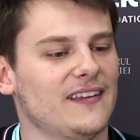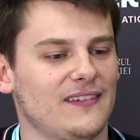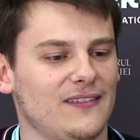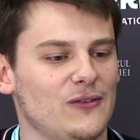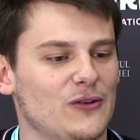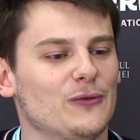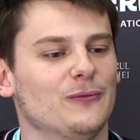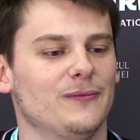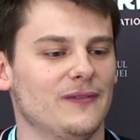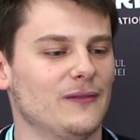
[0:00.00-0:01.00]
that,
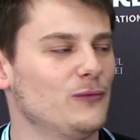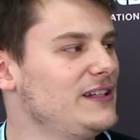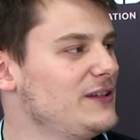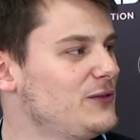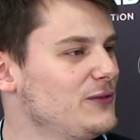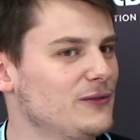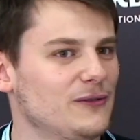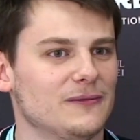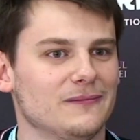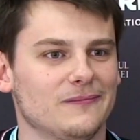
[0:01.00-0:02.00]
we need
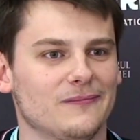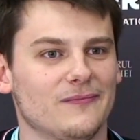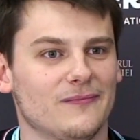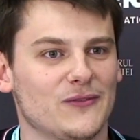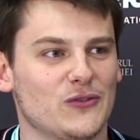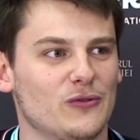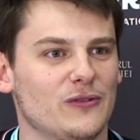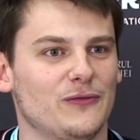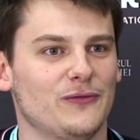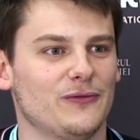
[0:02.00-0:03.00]
to sort
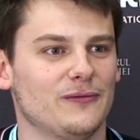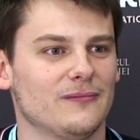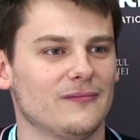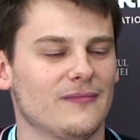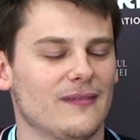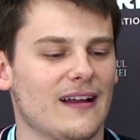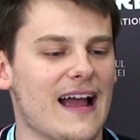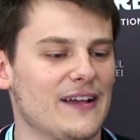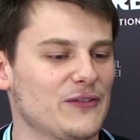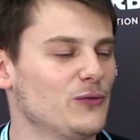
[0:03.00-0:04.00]
of
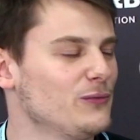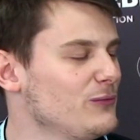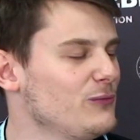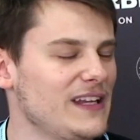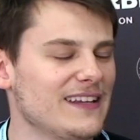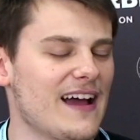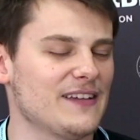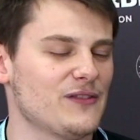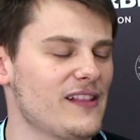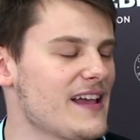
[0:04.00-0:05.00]
we need
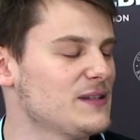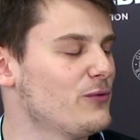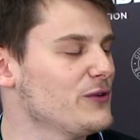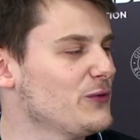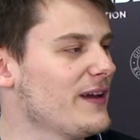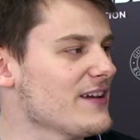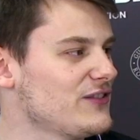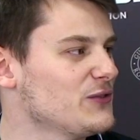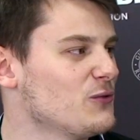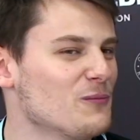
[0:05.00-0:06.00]
guys on the last boards who can
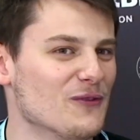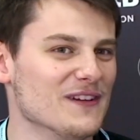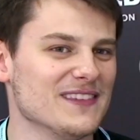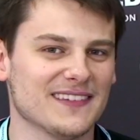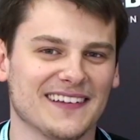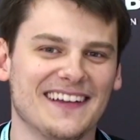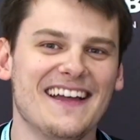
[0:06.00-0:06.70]
actually score points,